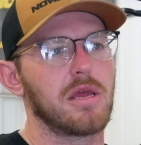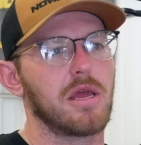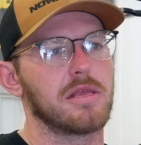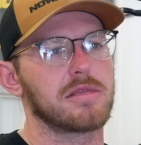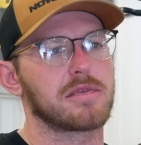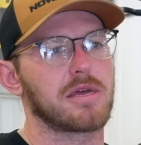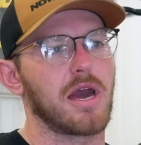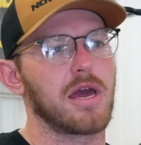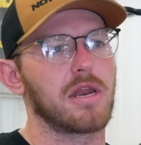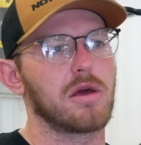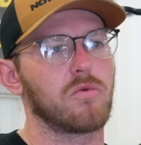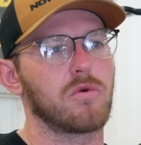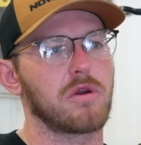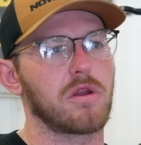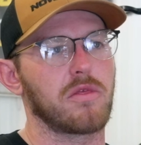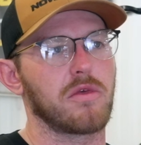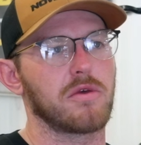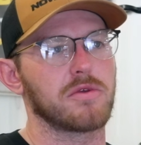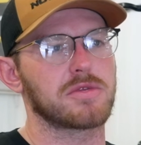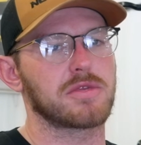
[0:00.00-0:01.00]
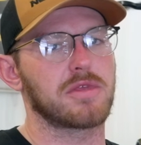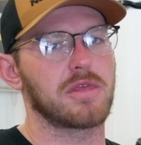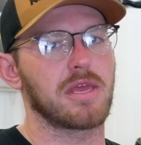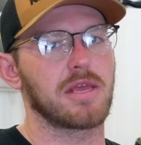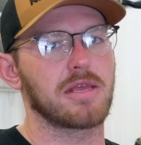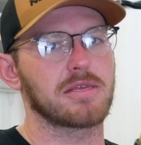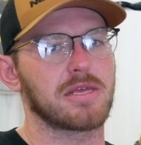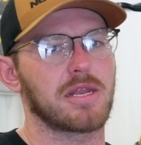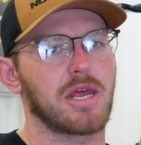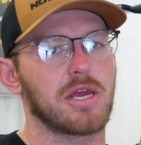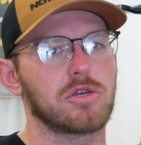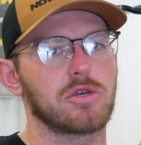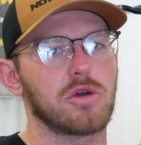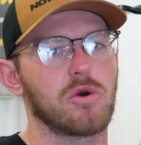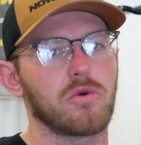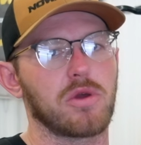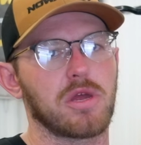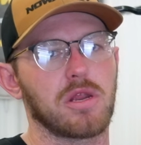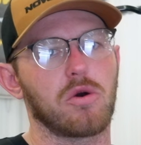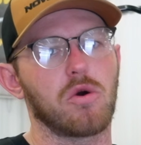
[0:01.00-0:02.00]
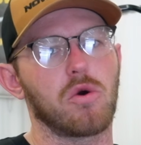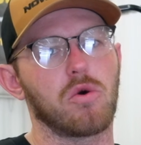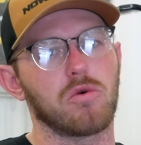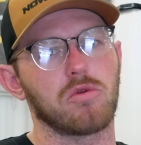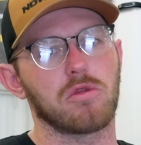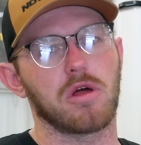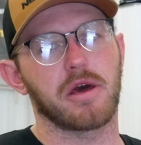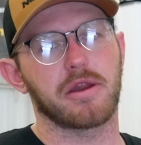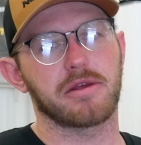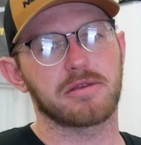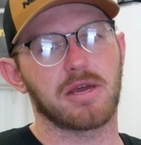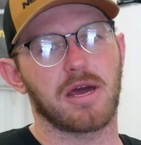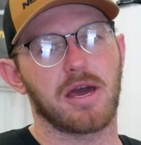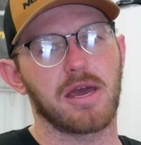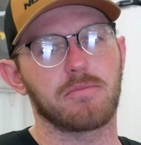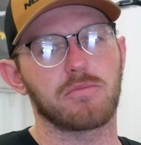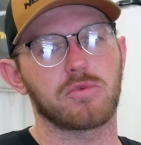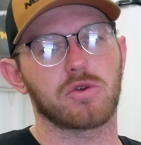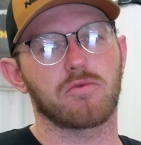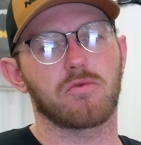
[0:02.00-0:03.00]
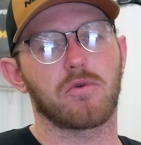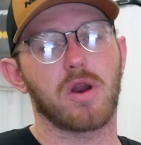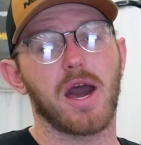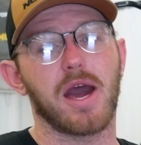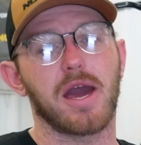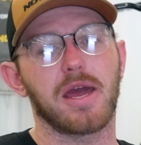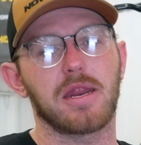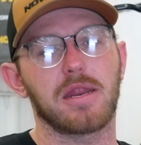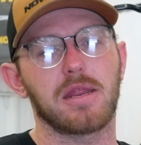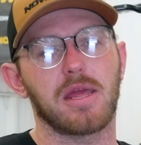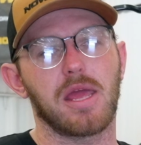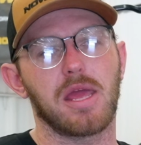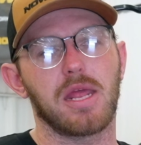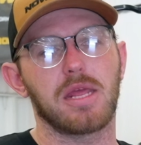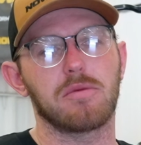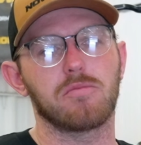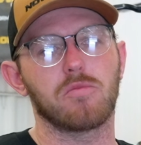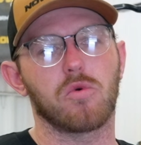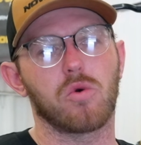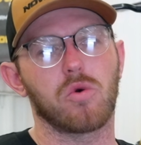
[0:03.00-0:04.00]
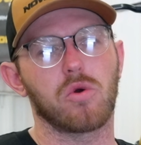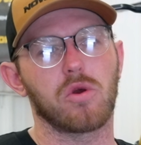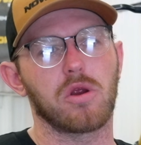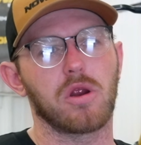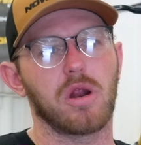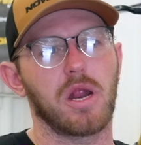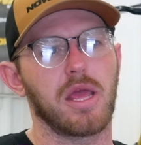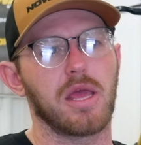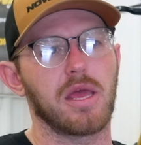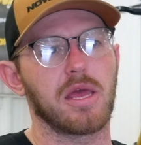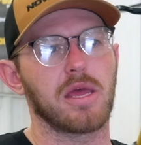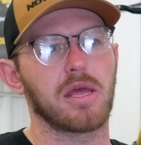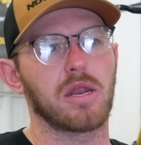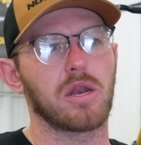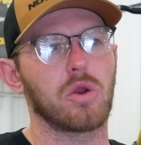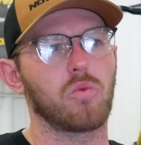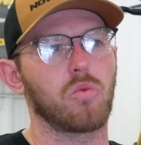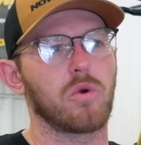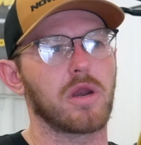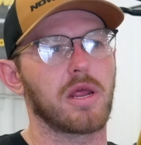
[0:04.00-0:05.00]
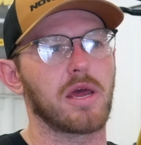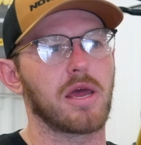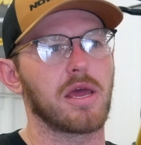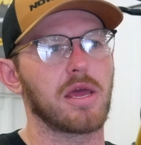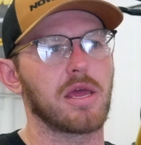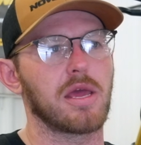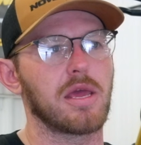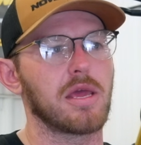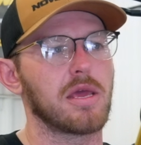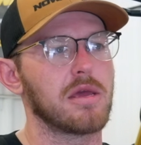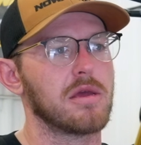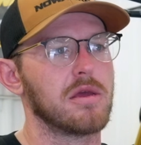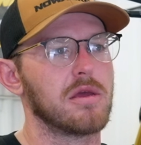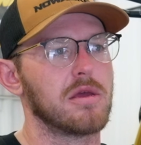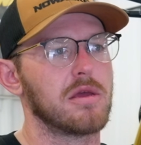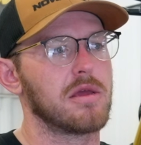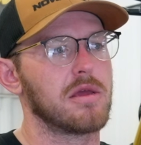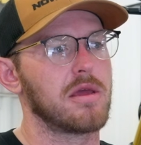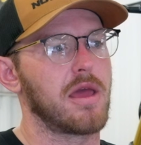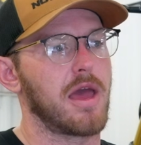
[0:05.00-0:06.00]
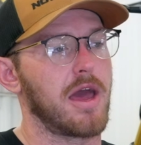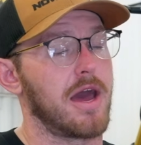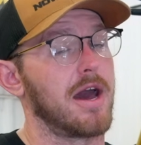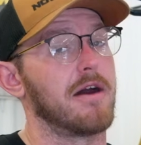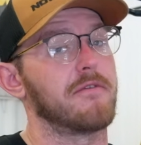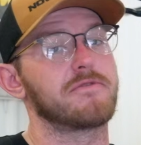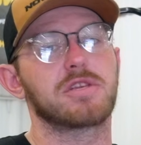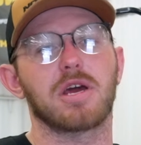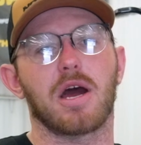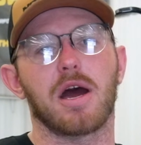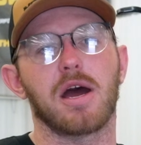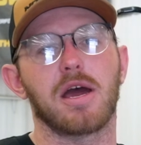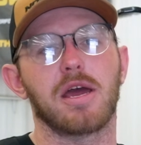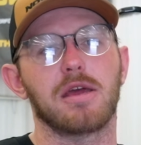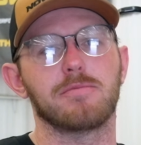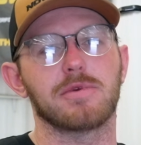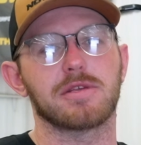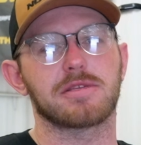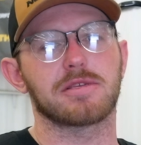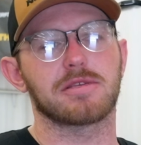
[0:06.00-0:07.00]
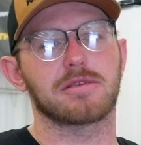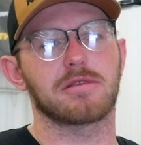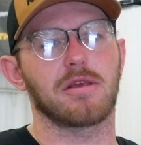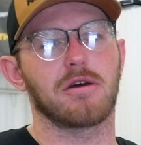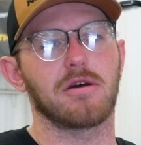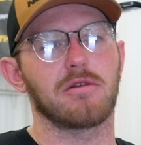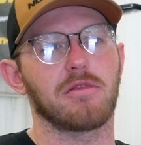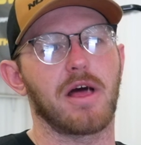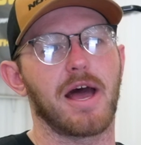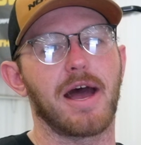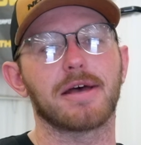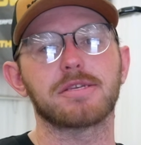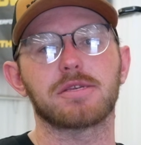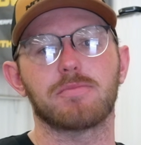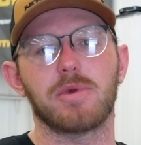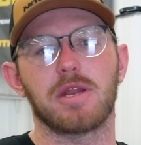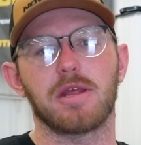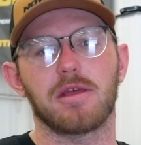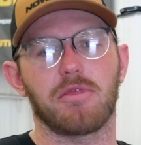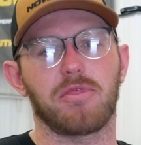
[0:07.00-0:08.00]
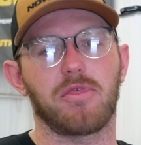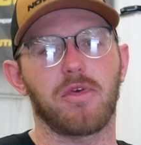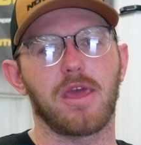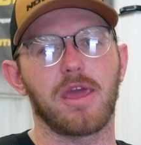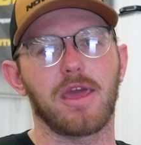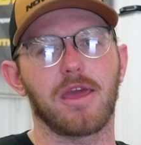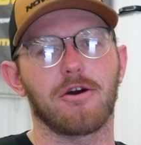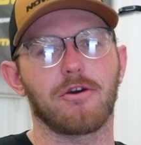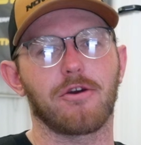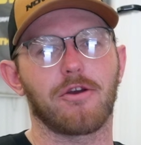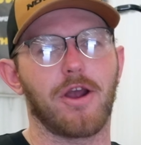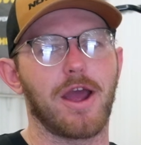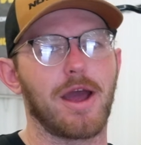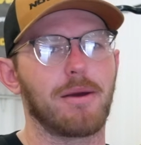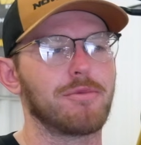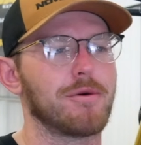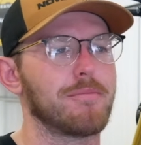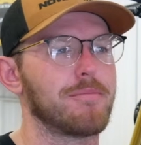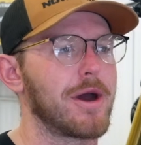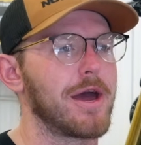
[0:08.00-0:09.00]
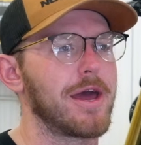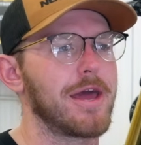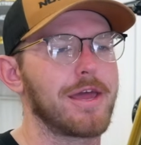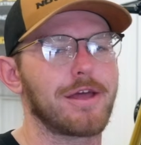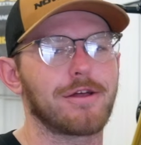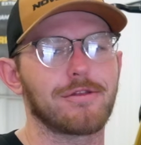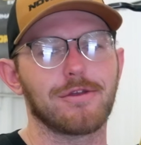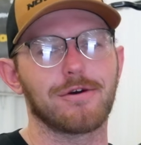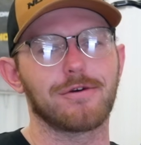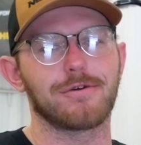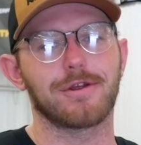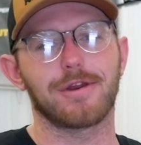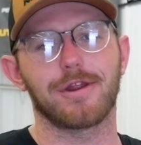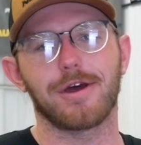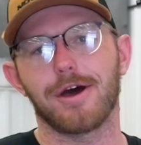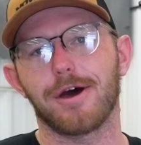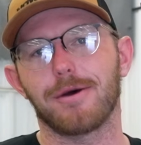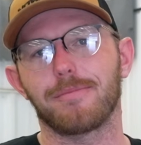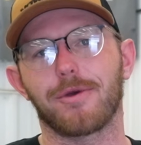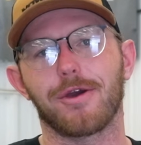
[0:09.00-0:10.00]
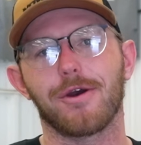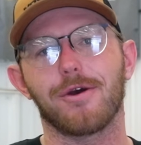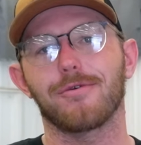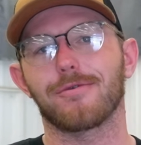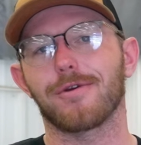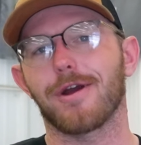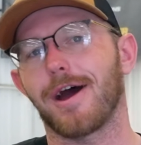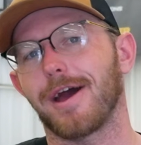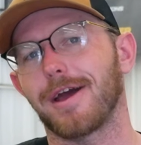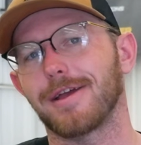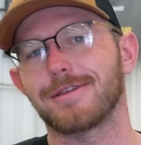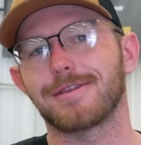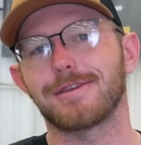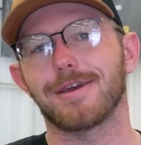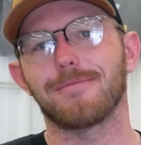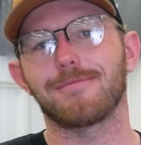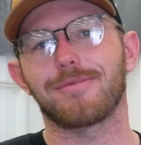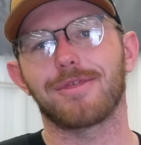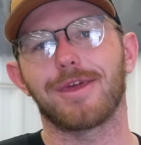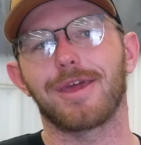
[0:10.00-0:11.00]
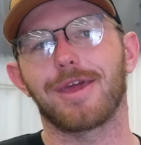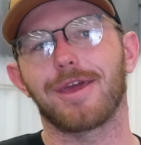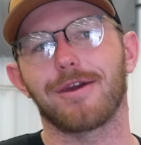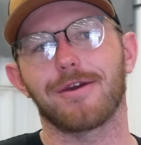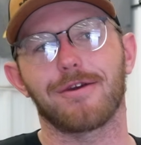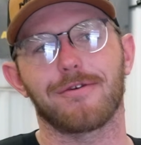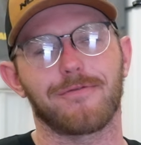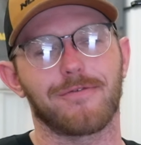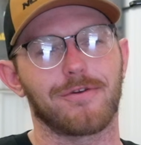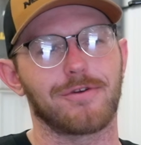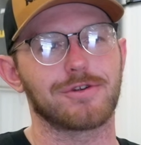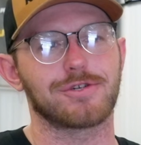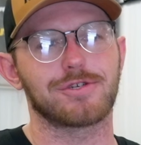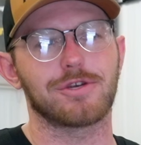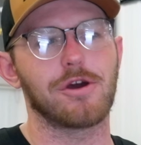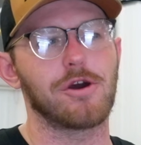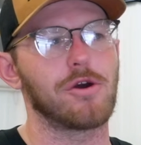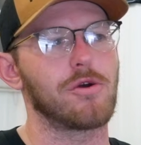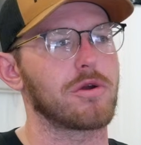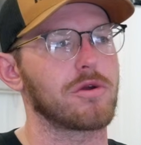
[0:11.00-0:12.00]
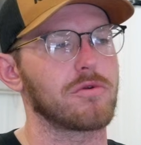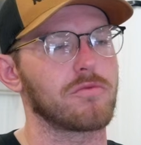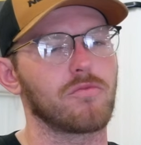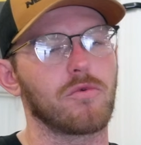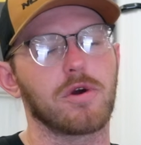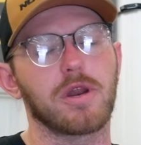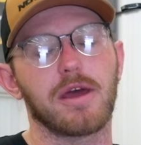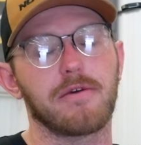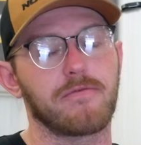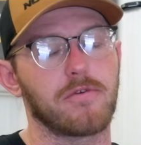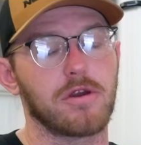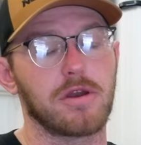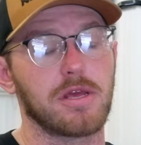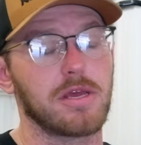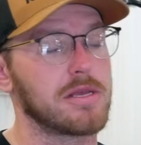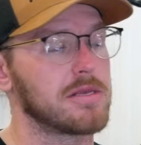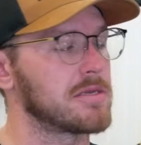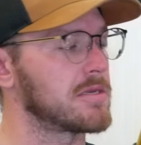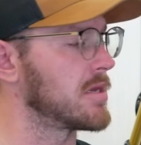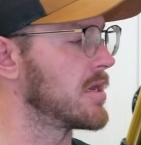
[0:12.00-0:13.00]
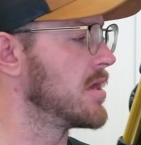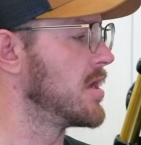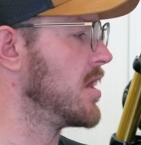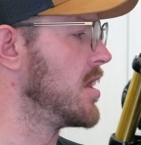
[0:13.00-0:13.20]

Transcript: It's kind of one of those things that I don't get a whole lot of time to ride anymore, and when I have time, it's a last minute thing. I'll grab the bike, load it up, go ride something or for a show or whatever it is.